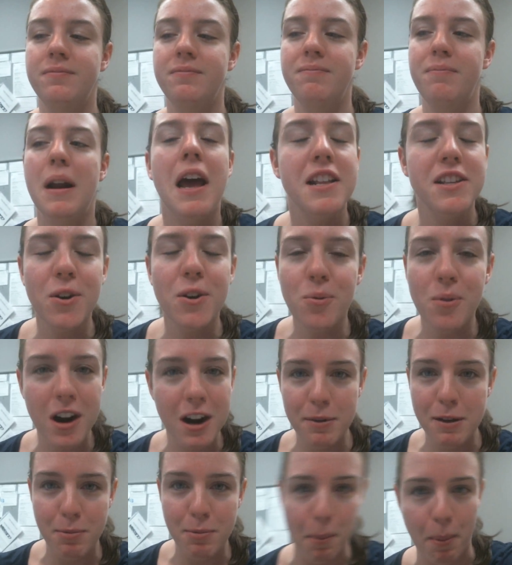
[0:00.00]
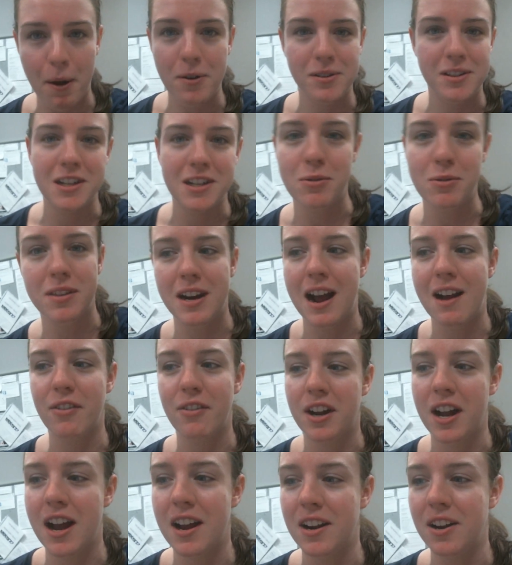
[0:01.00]
But I don't want to be proposed to with an
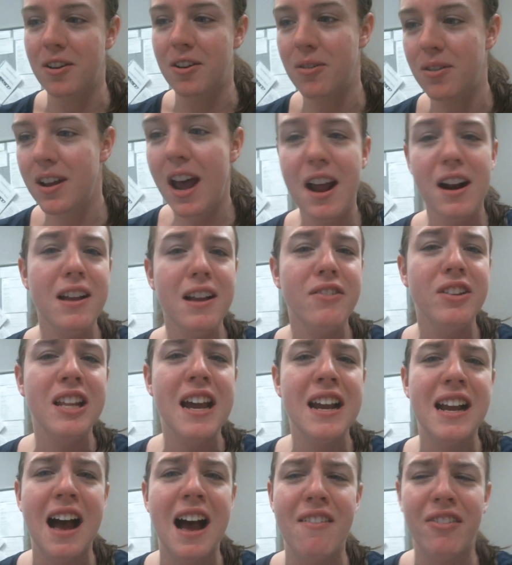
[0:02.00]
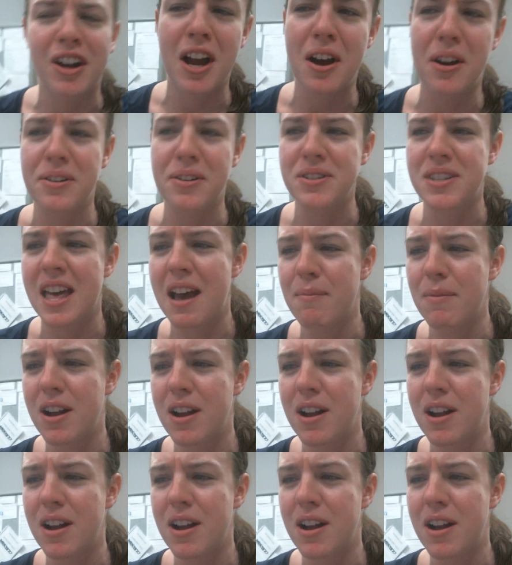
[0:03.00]
avocado. I don't even like avocados that